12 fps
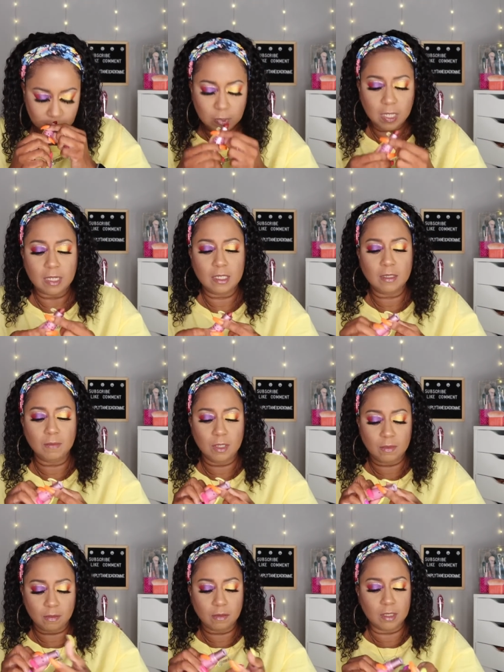Yeah, this
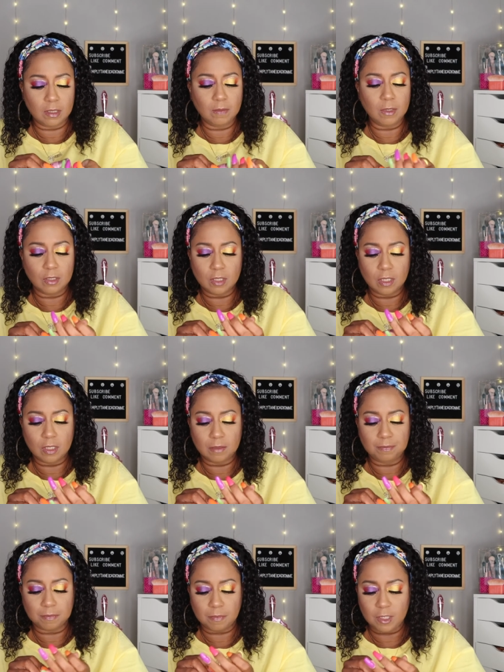smells, this smells
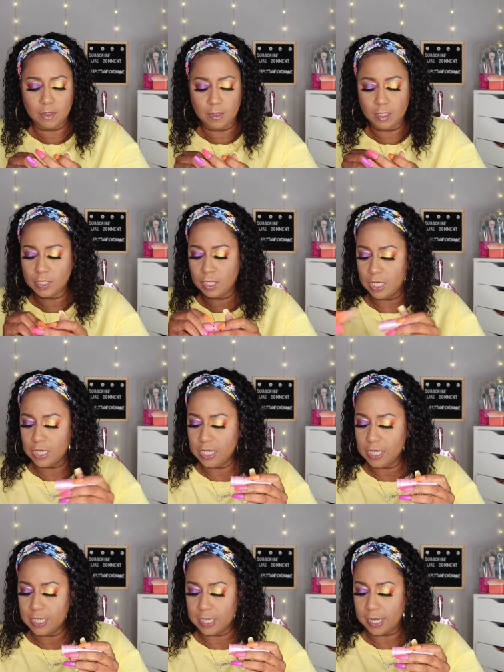good. It smells
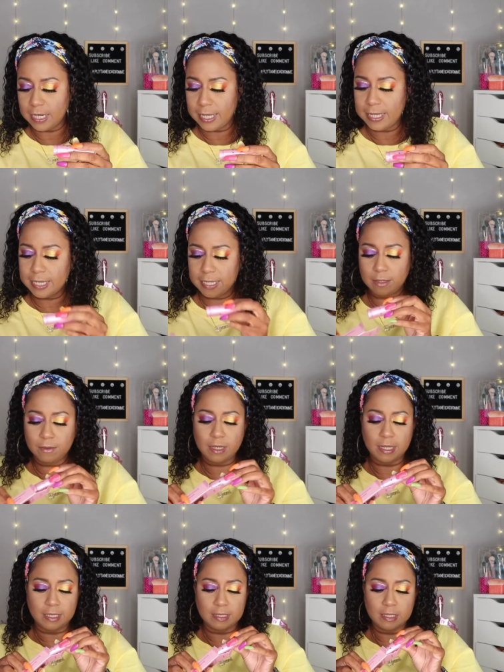good. I like it.
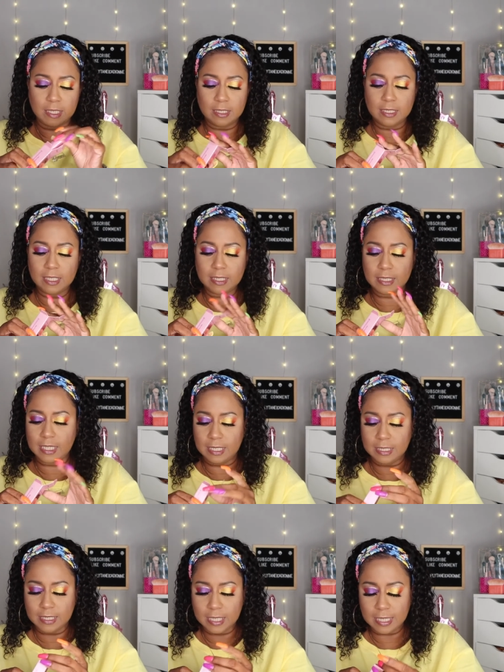Okay, tinted,
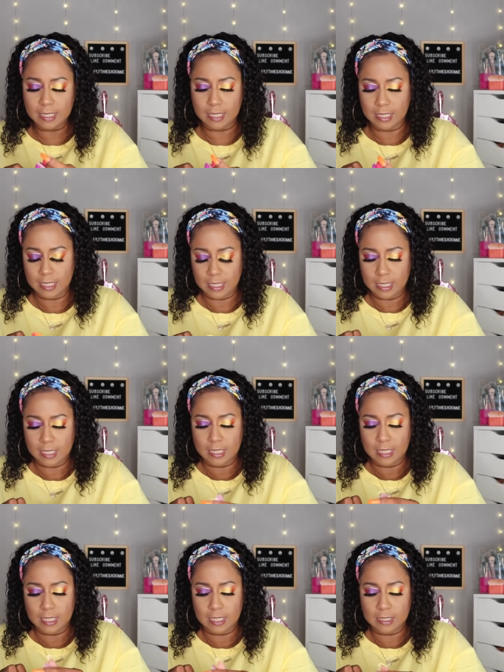tinted.
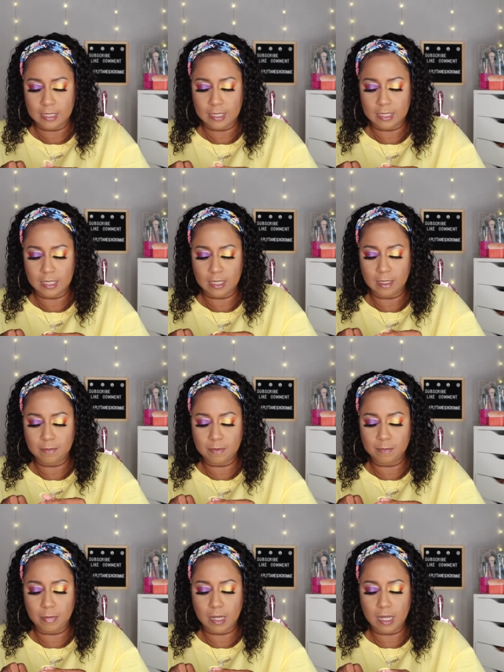Tinted lip
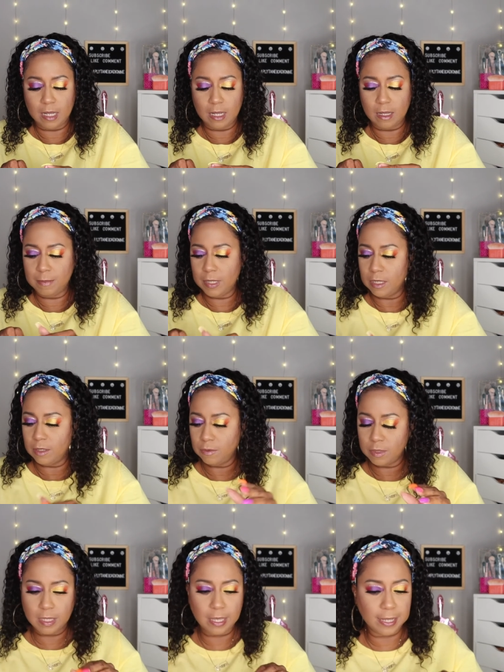balm.
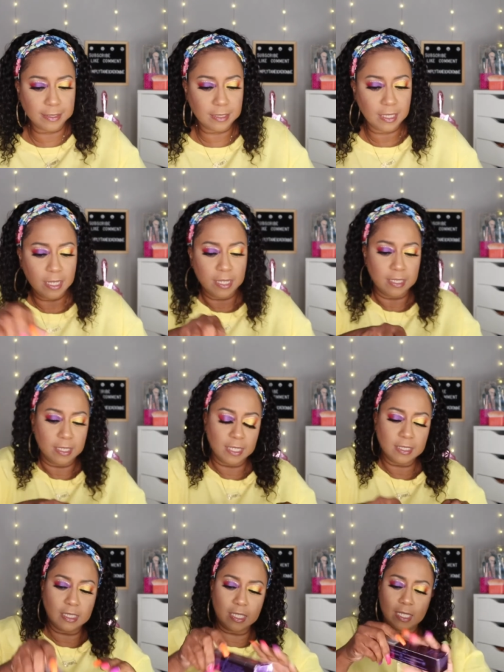Okay,
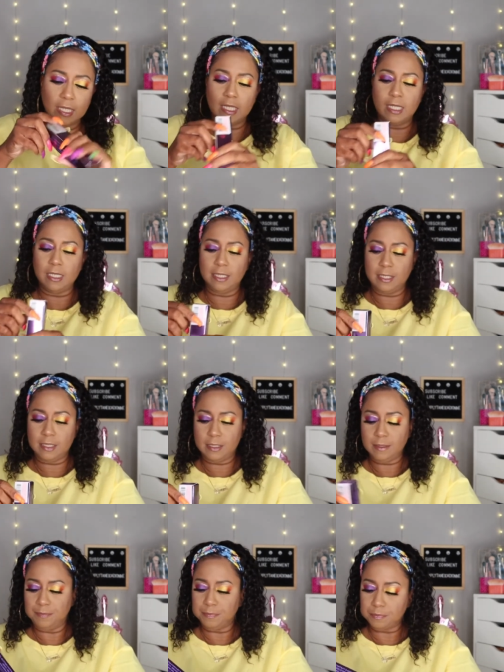next thing is,